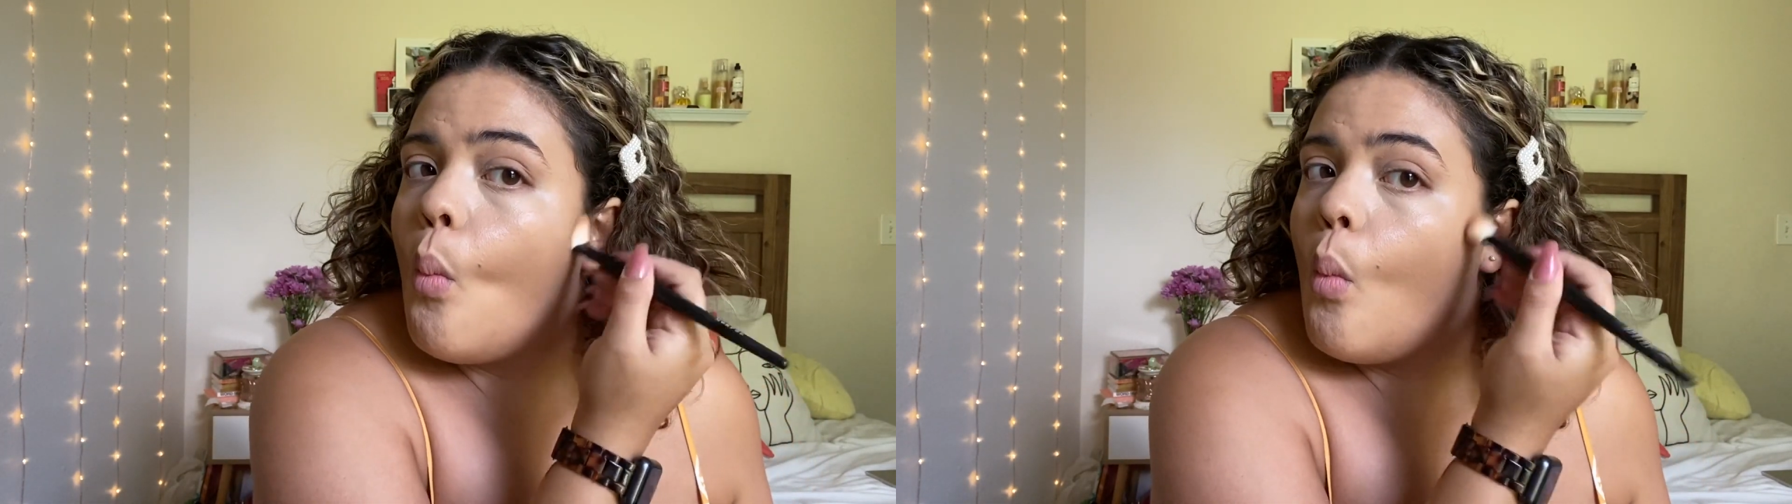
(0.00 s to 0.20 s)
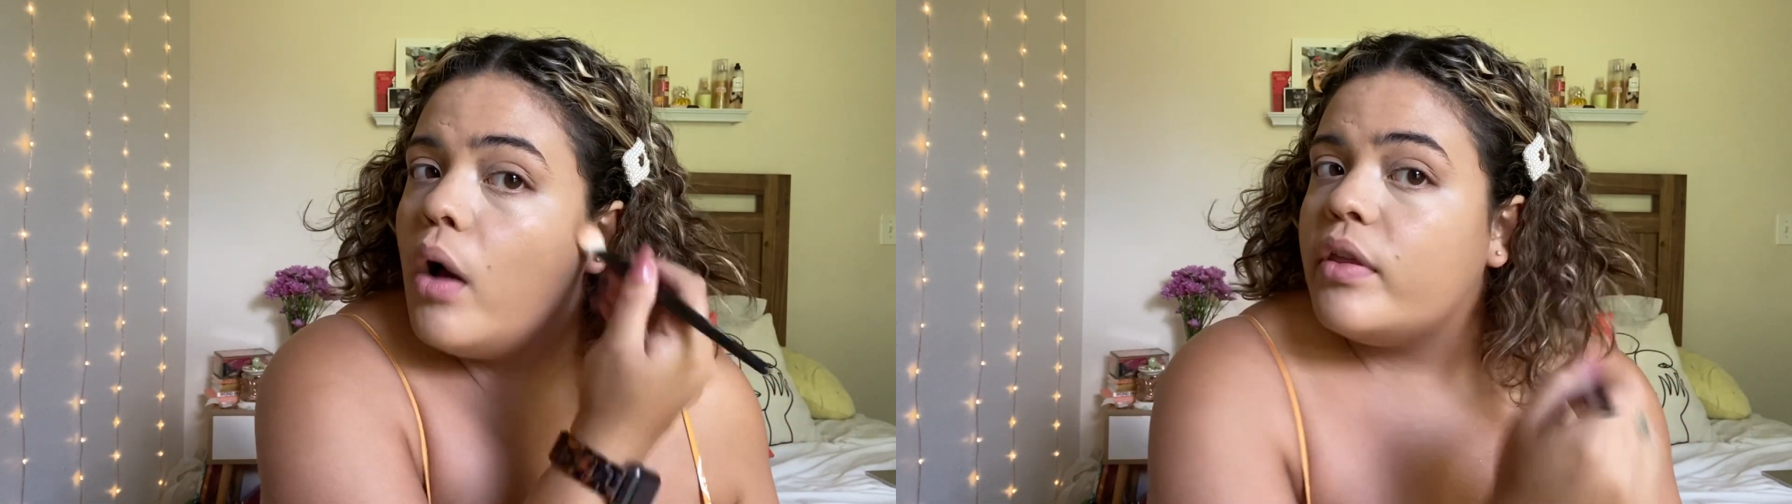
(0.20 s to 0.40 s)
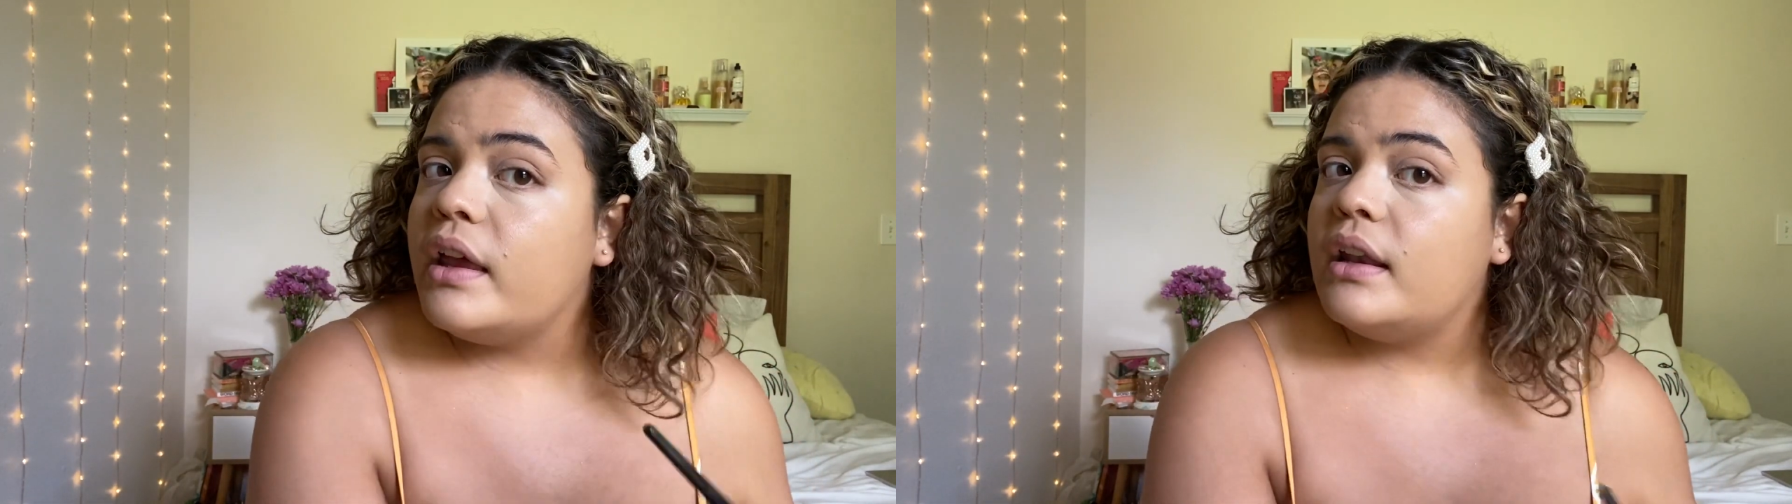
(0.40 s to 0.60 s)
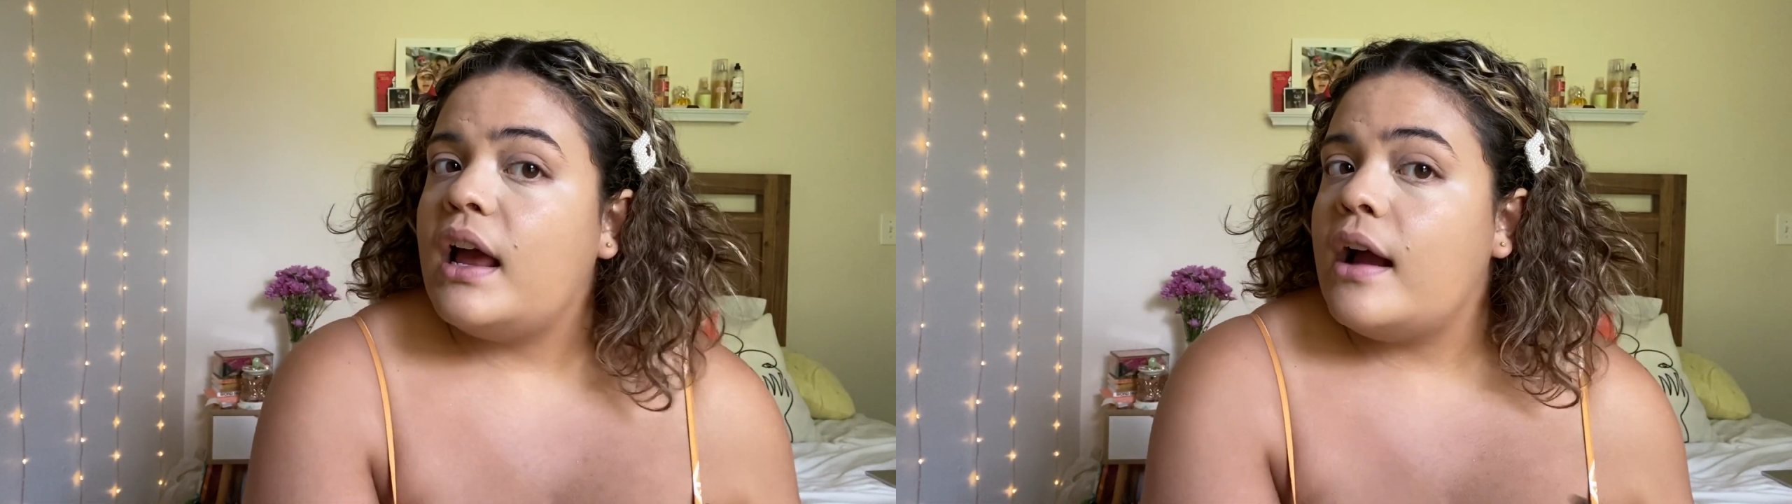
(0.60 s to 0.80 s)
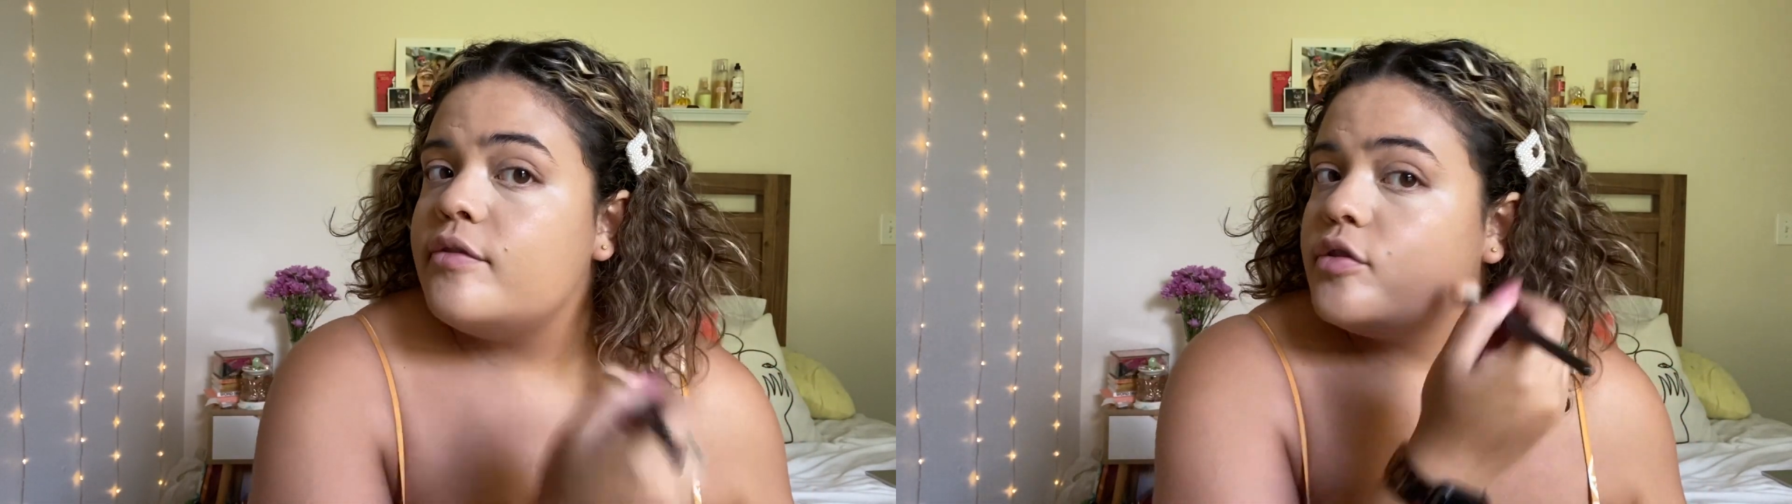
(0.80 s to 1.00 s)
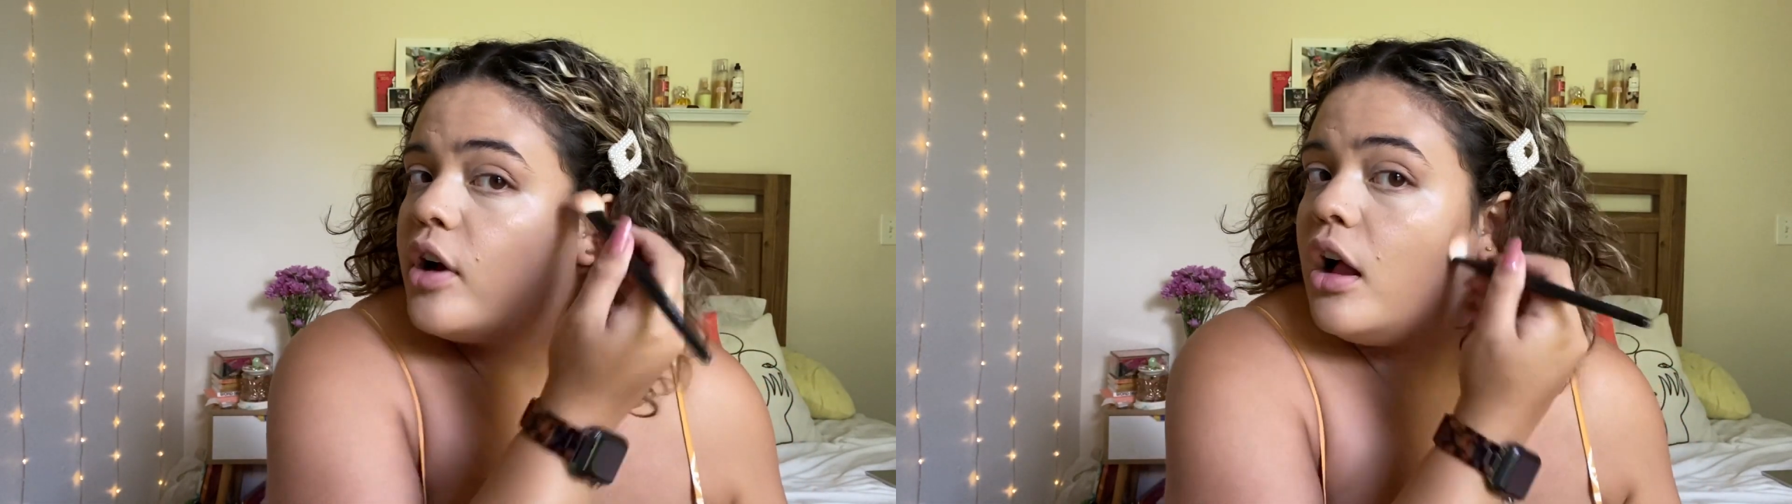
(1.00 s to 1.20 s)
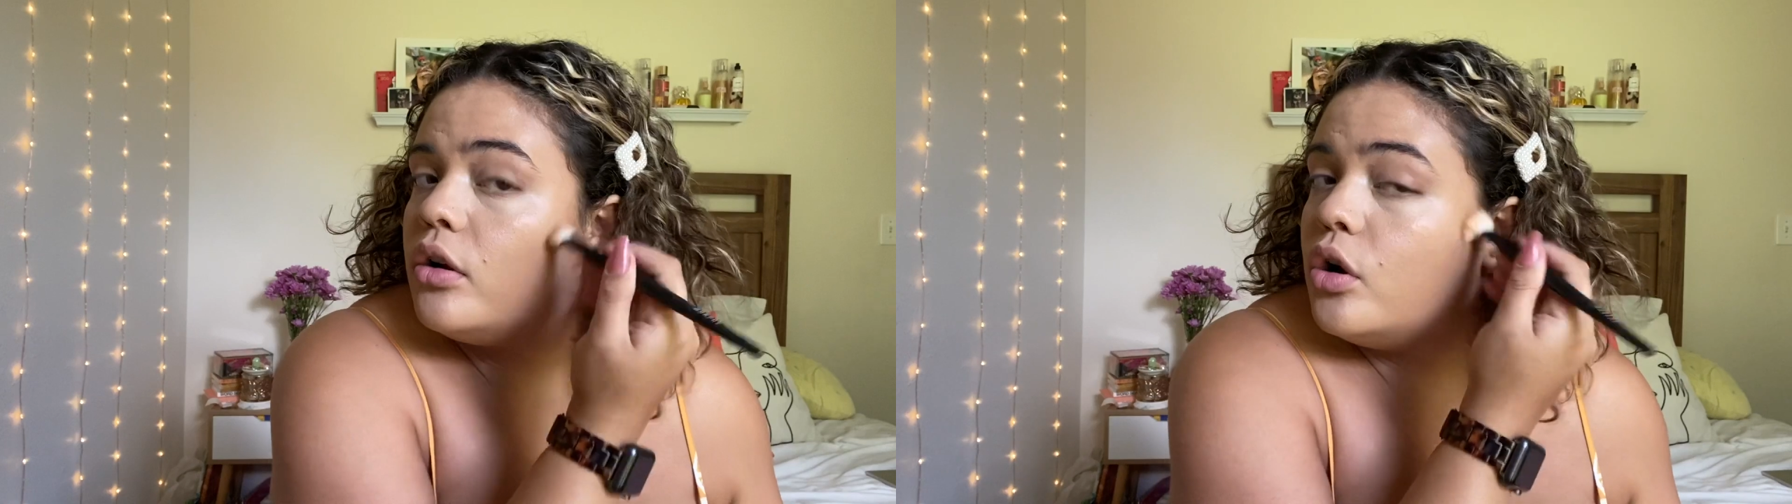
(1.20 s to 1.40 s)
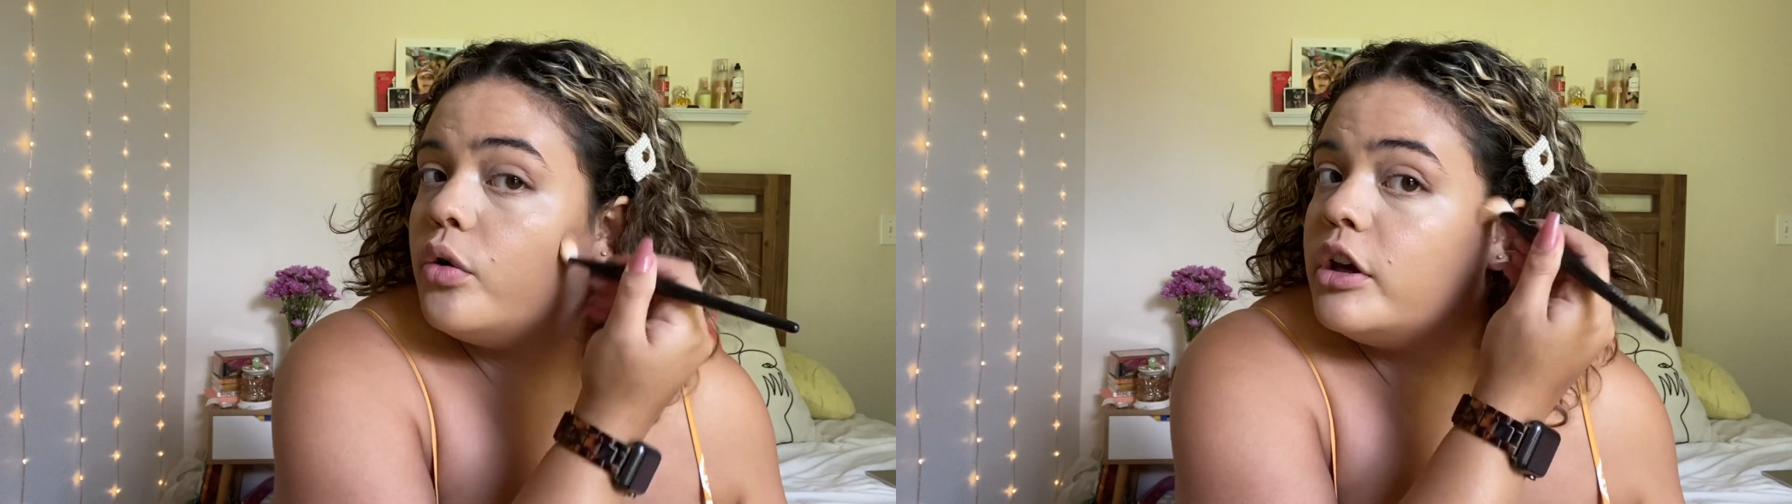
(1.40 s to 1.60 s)
and then after I'll
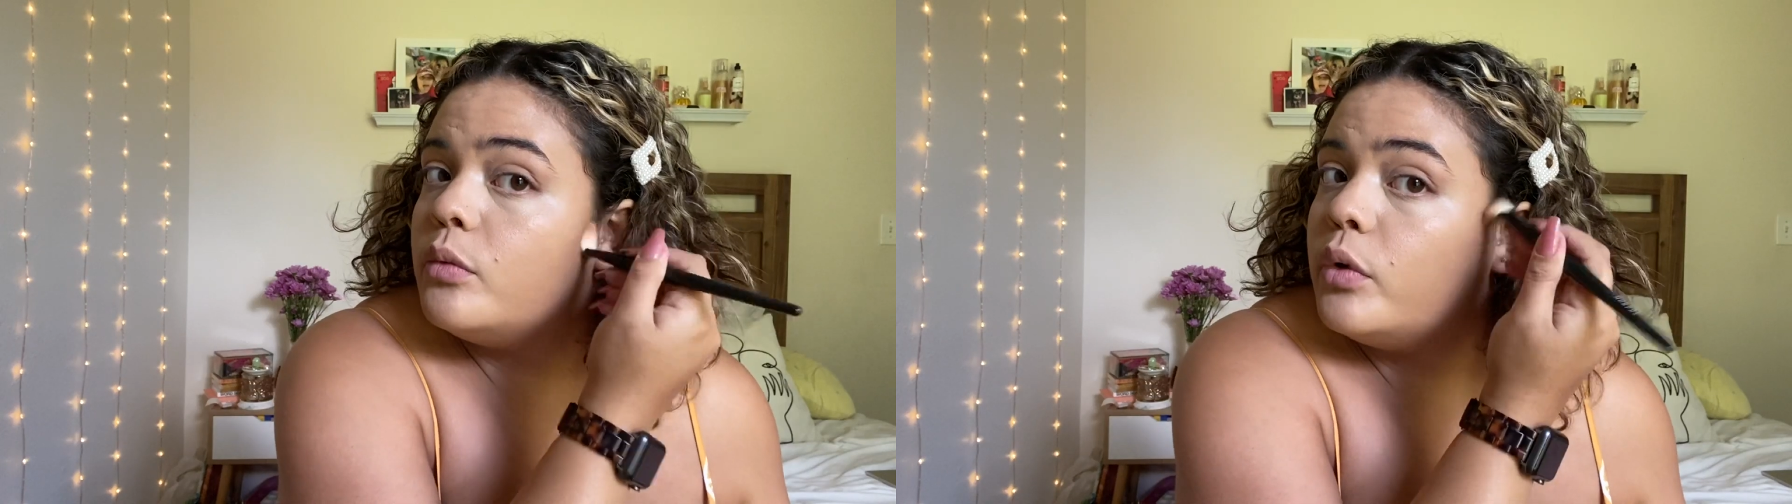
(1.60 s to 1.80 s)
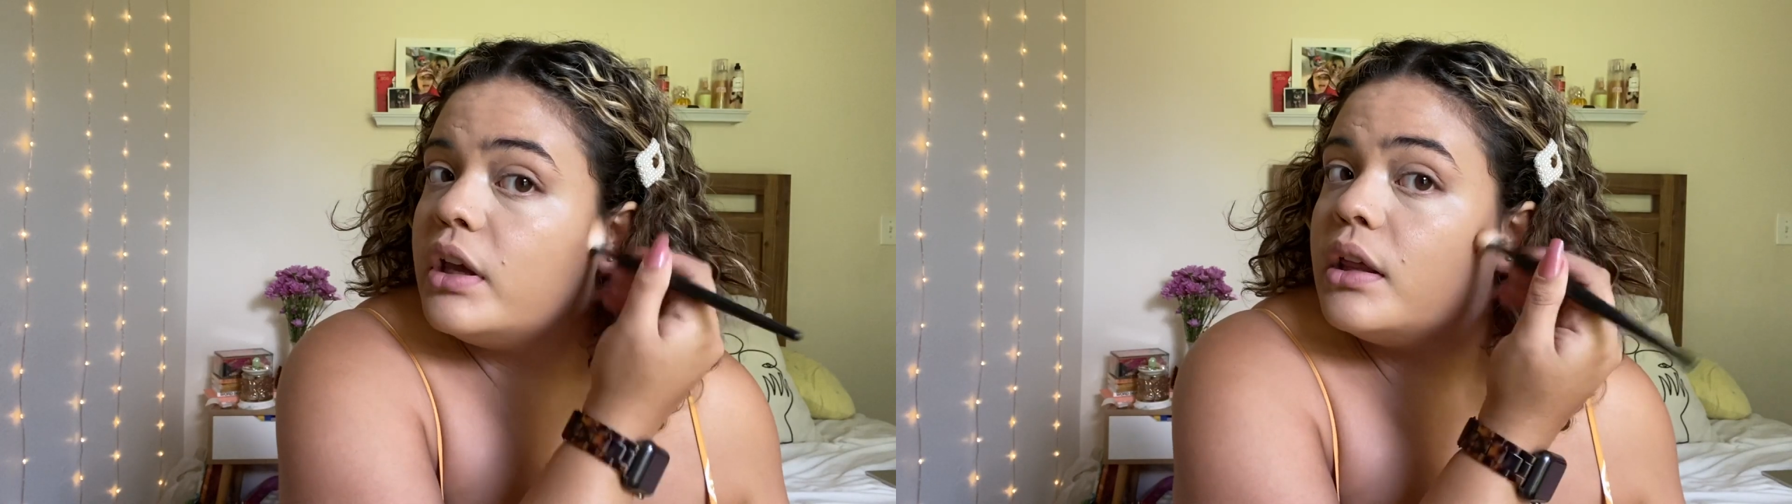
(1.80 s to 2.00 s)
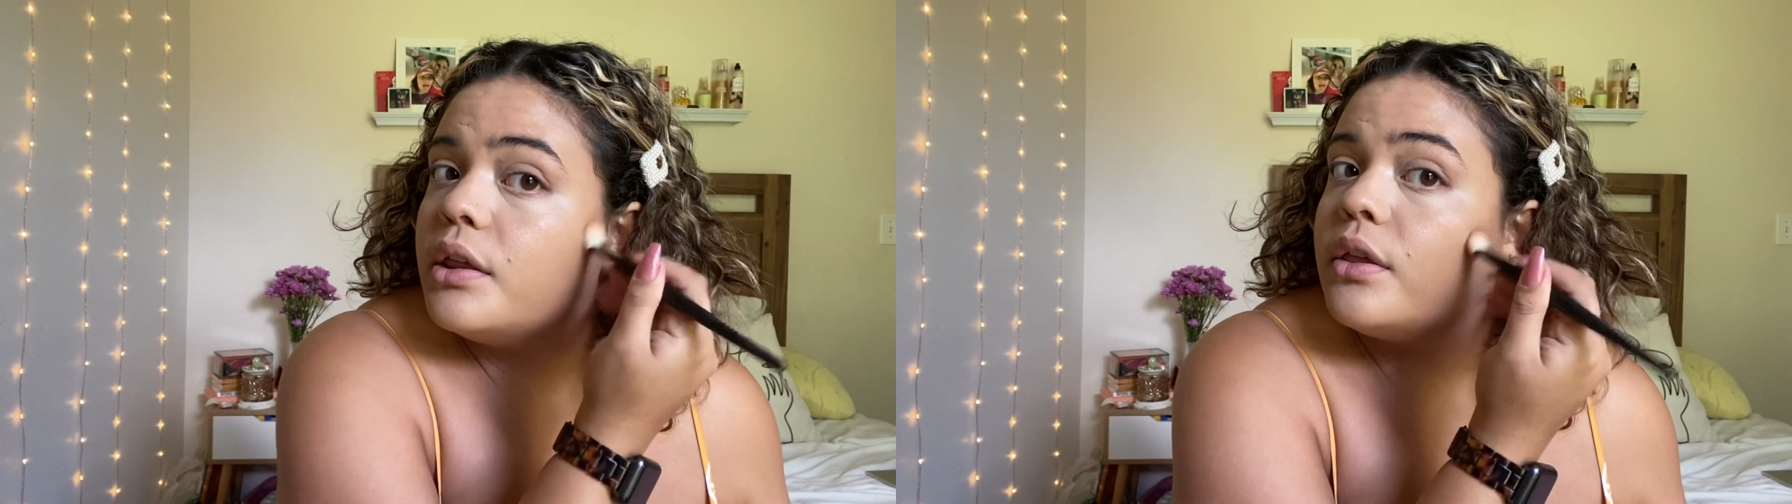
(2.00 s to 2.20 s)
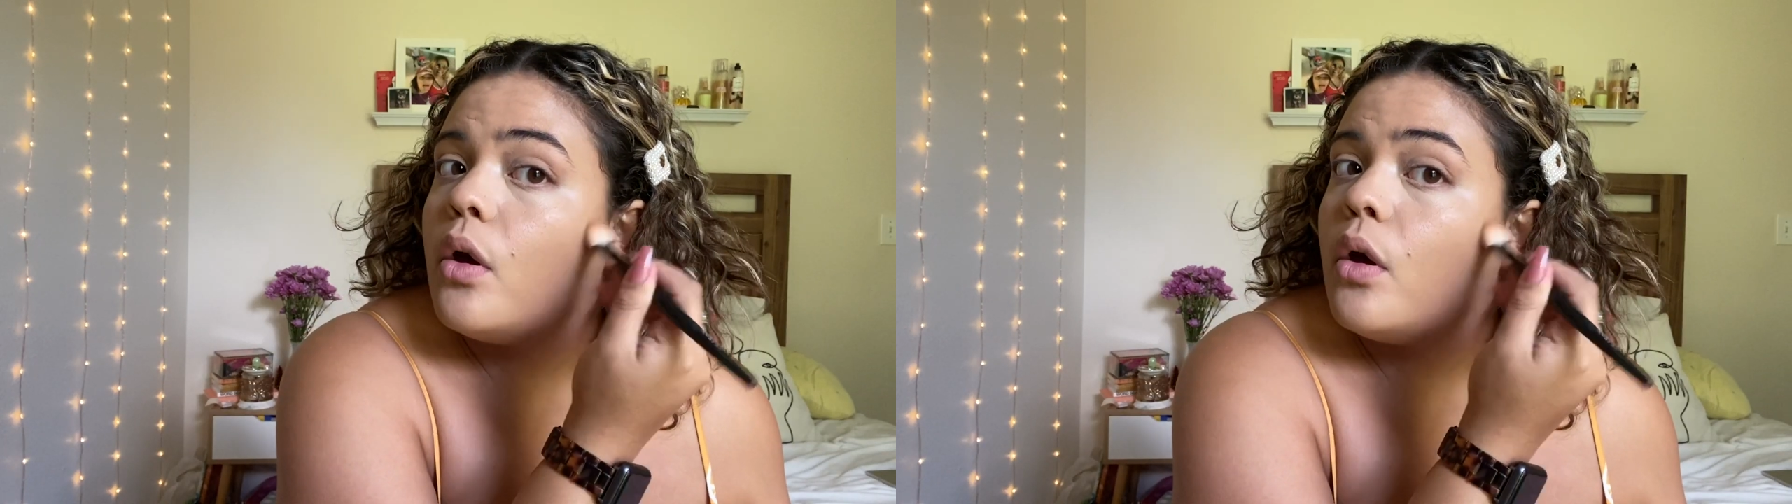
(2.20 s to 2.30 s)
go in with